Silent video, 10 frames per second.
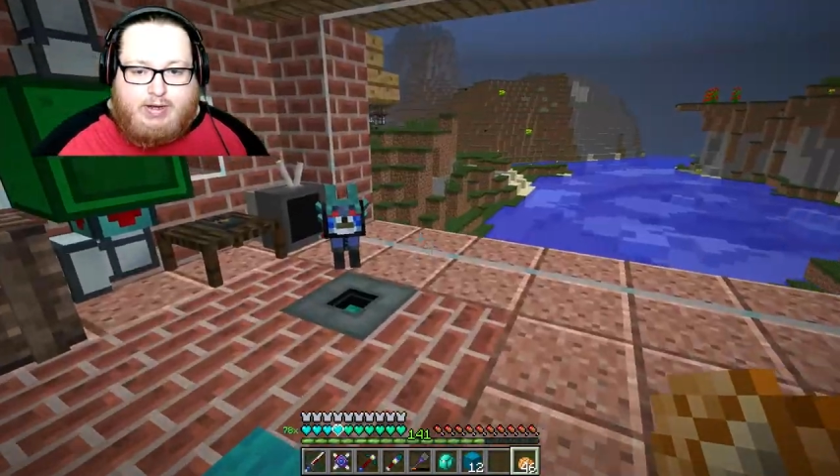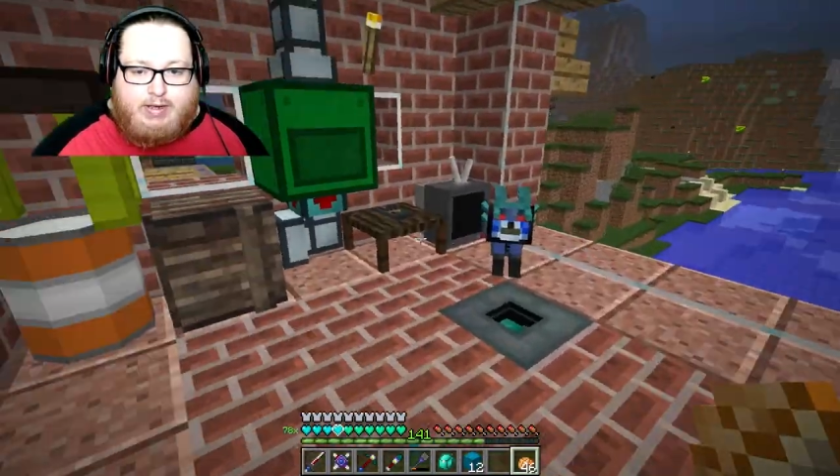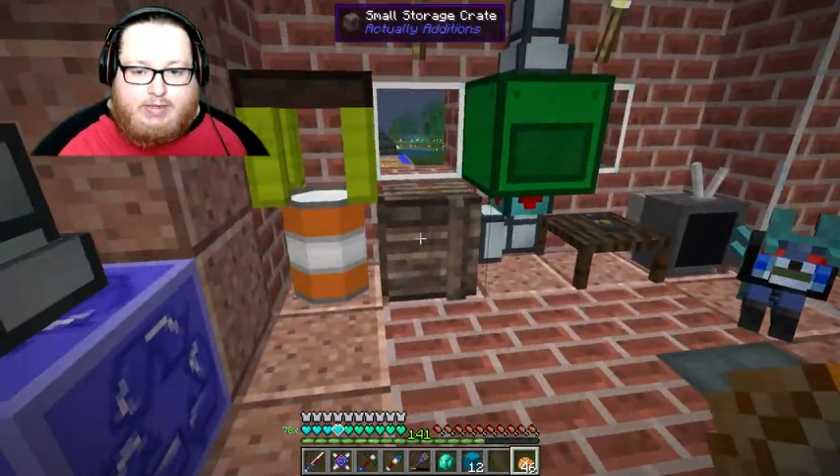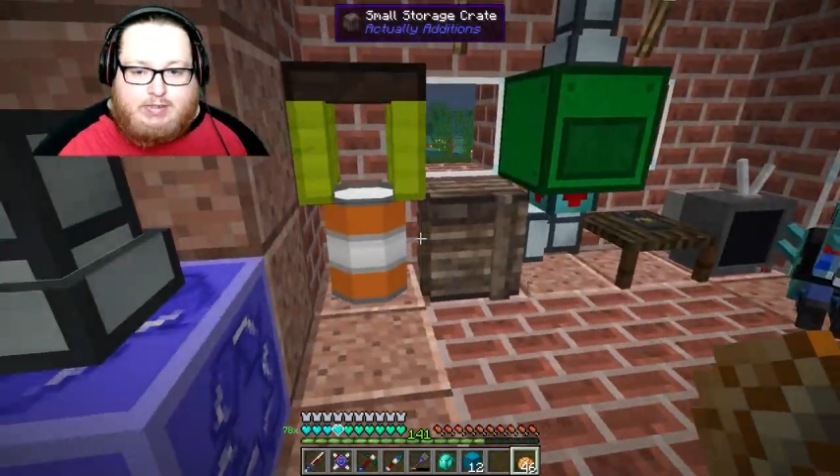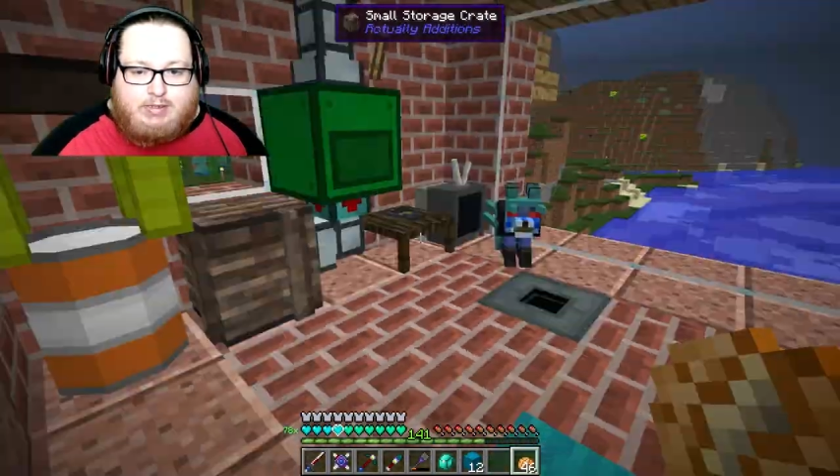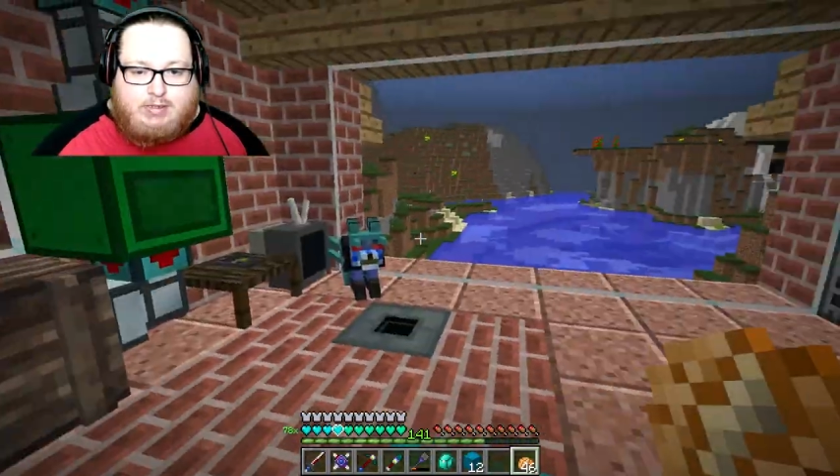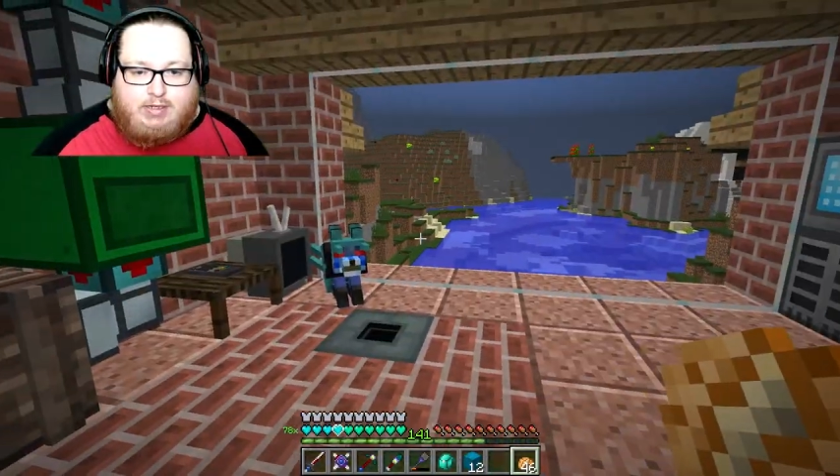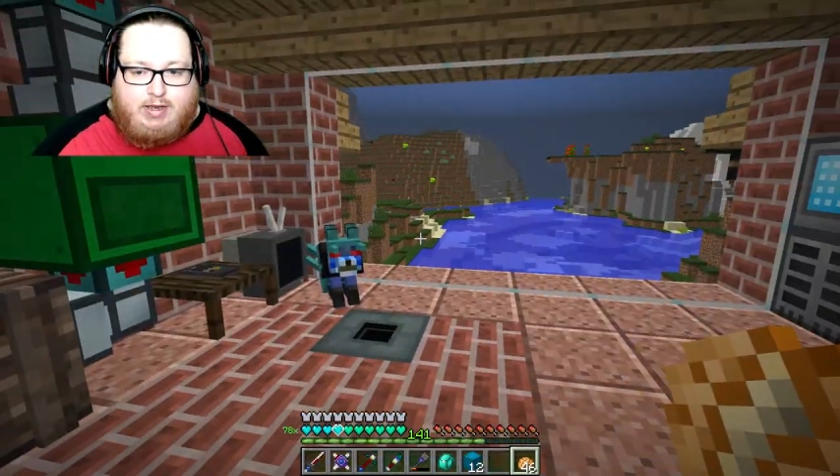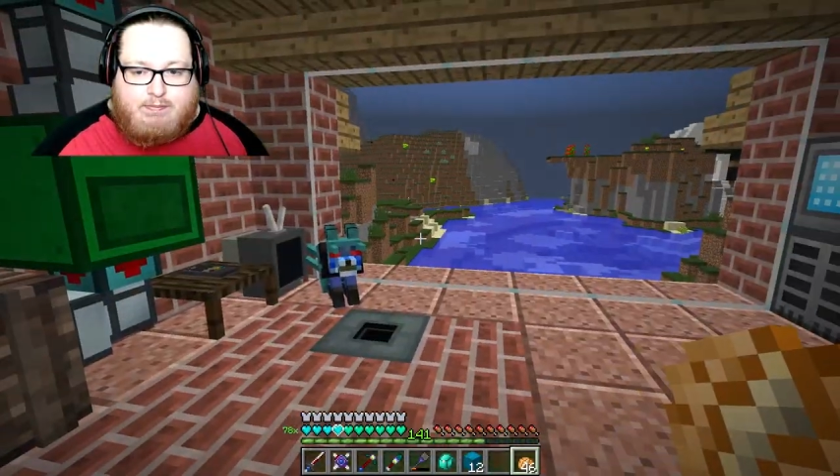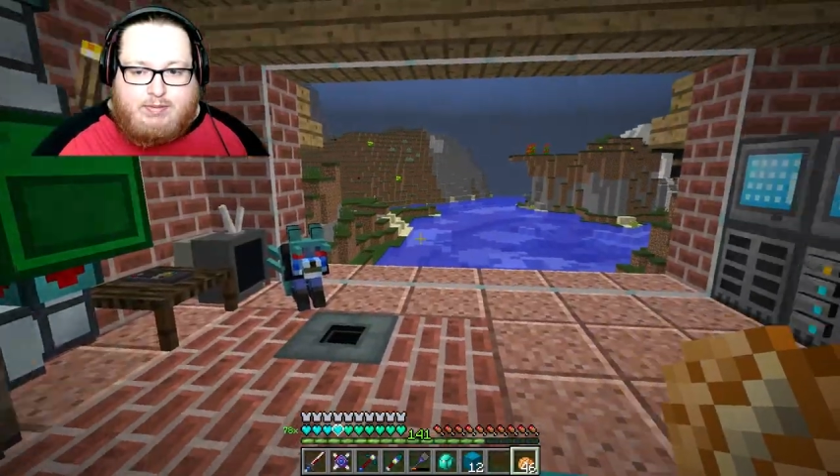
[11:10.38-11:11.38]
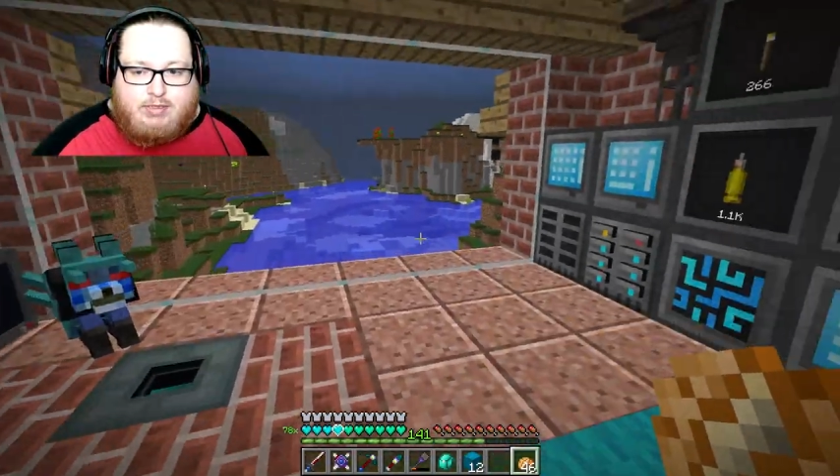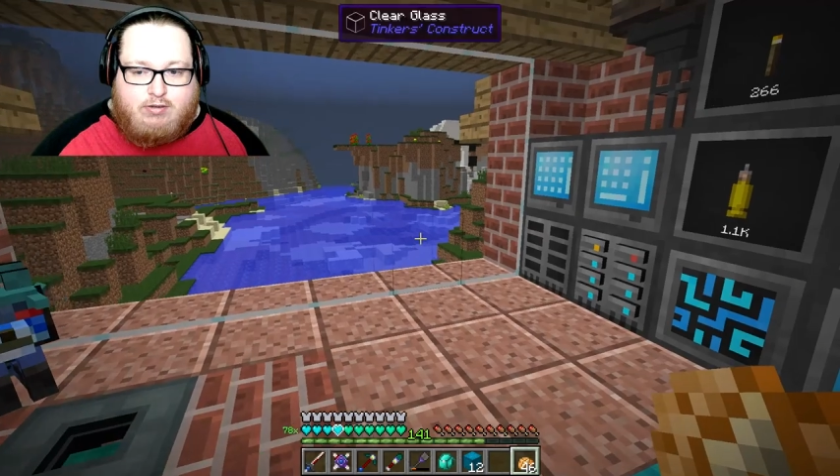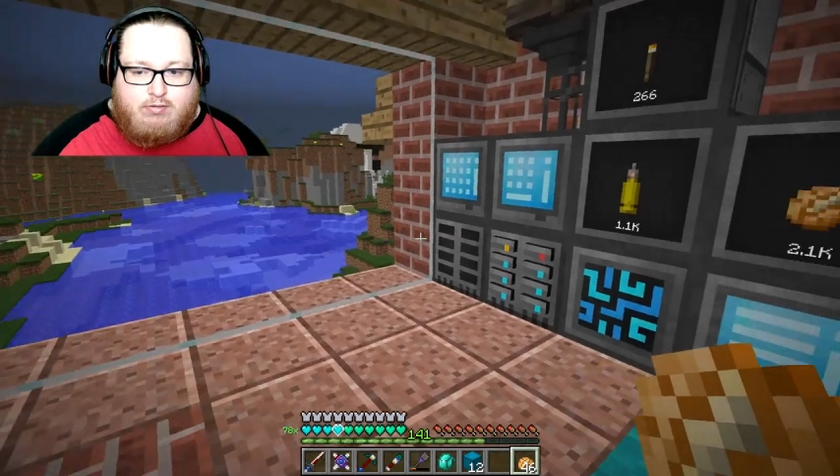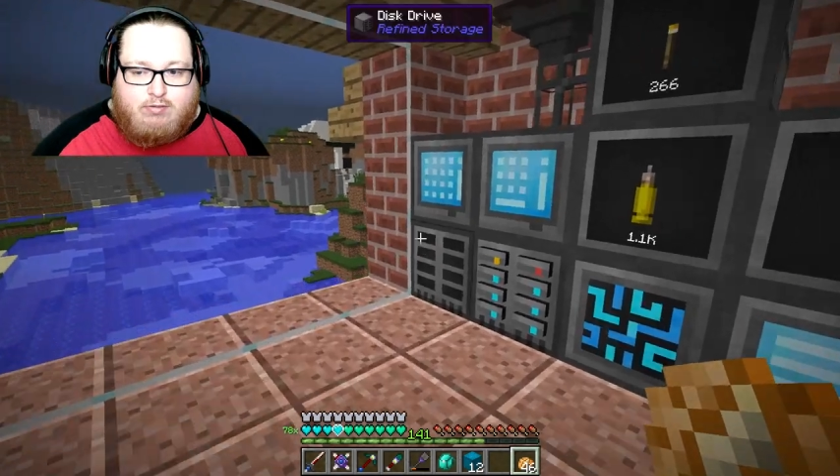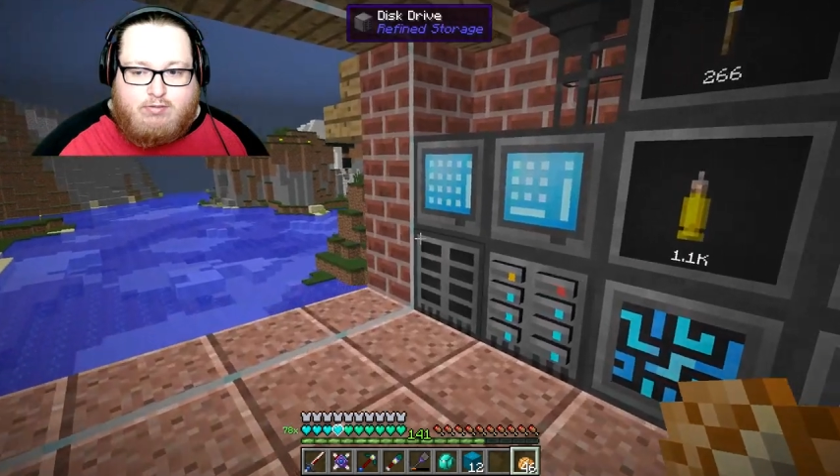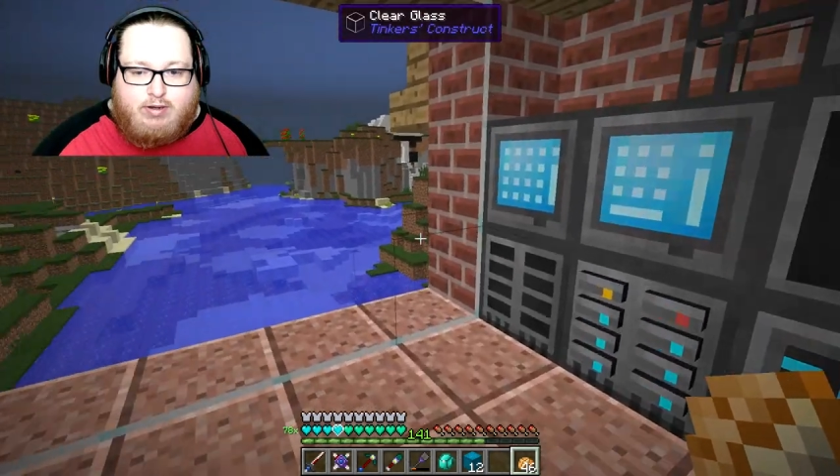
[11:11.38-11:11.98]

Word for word: next episode.